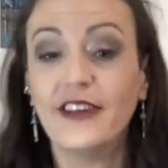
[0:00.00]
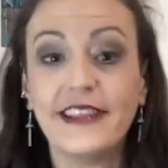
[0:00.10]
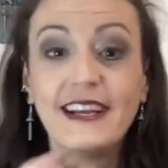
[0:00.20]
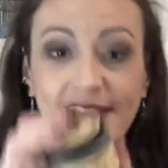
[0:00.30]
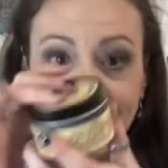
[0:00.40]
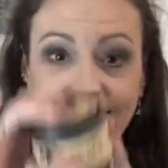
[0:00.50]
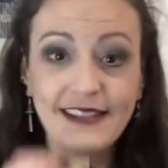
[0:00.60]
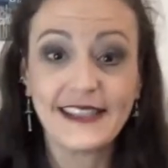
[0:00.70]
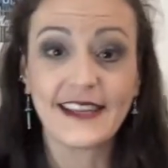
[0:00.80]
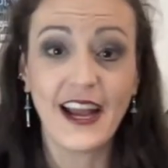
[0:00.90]
And that's
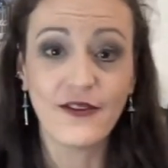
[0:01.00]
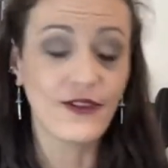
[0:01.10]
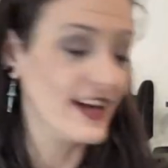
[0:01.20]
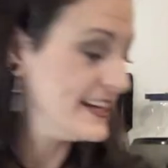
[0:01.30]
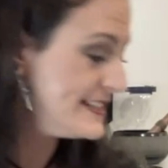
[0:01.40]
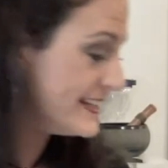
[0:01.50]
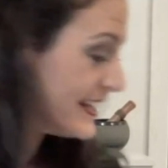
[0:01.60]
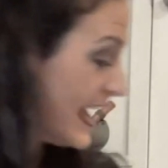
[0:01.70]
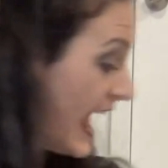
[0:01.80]
kind of what I did.